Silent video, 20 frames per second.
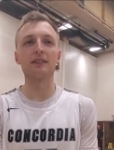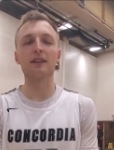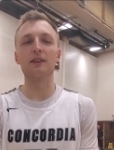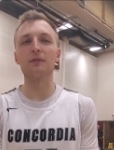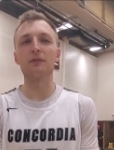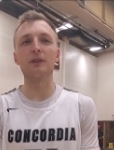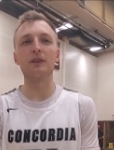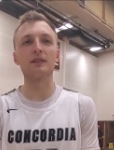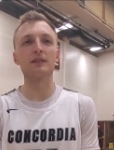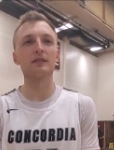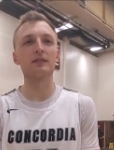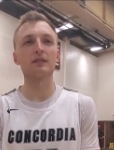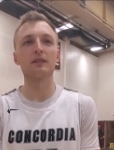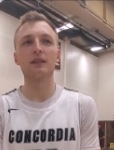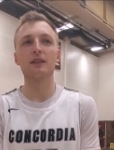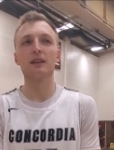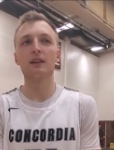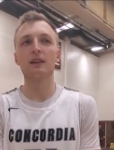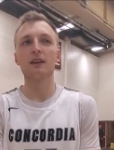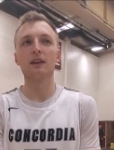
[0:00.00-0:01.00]
the difference.
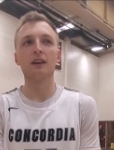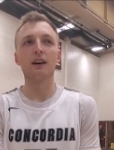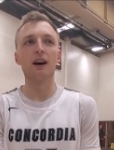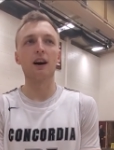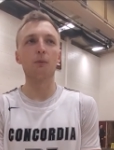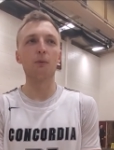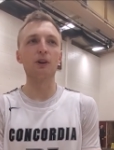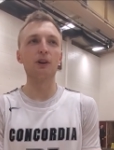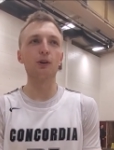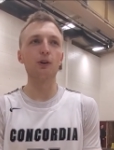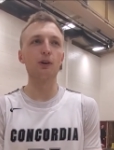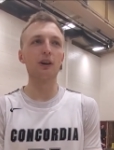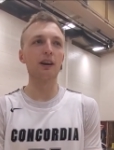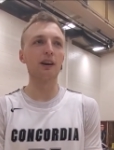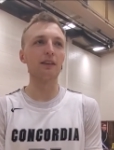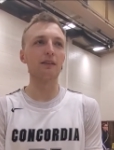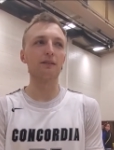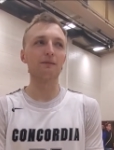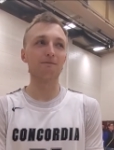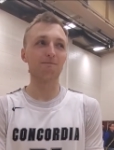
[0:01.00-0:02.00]
Um, we knew
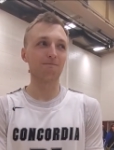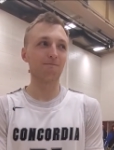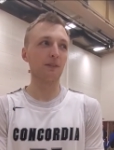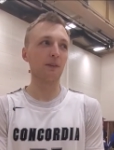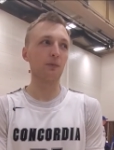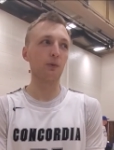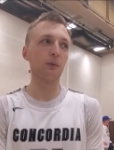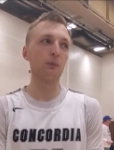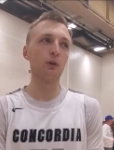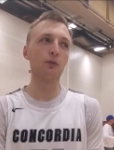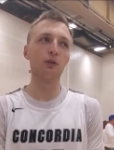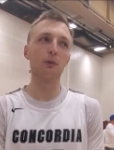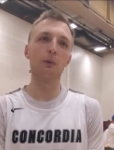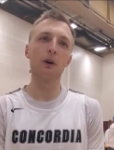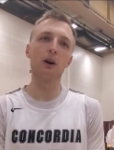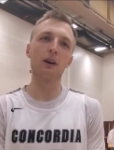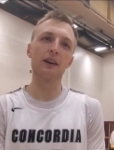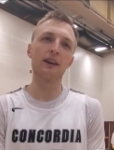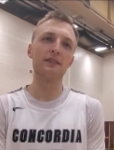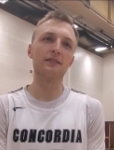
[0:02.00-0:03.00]
that if we moved the
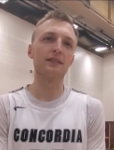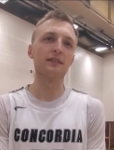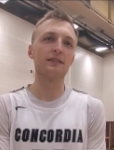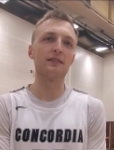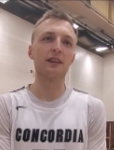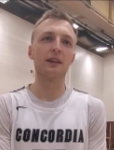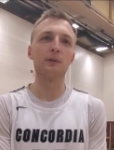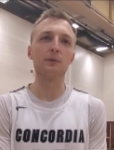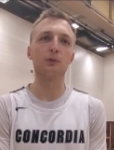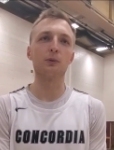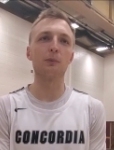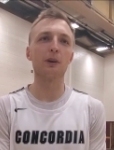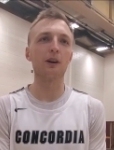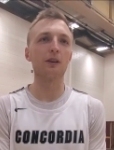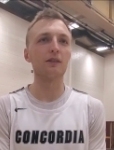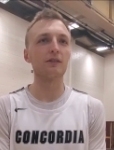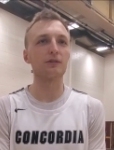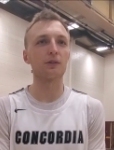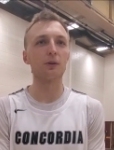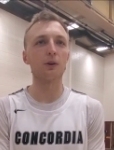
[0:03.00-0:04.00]
ball against these teams, we'd be
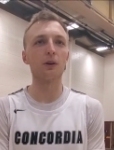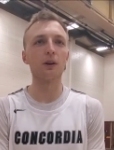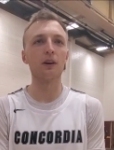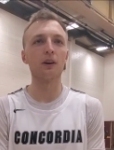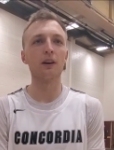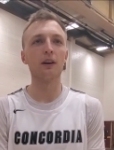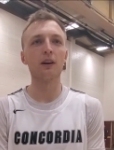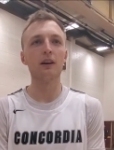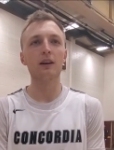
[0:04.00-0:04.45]
able to score.